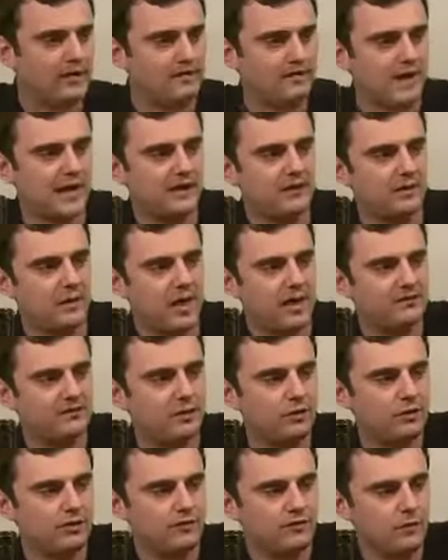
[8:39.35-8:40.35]
I've had a lot of
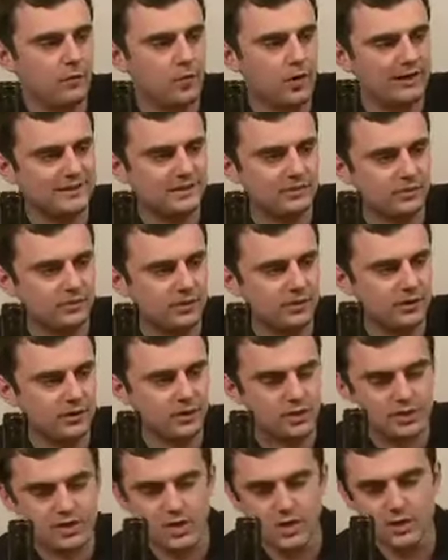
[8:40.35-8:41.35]
their different wines through the
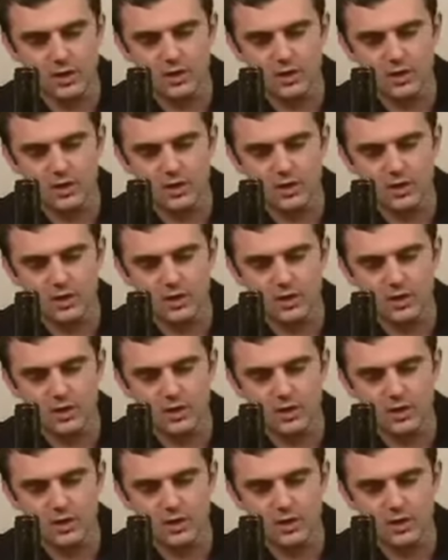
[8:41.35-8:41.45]
years.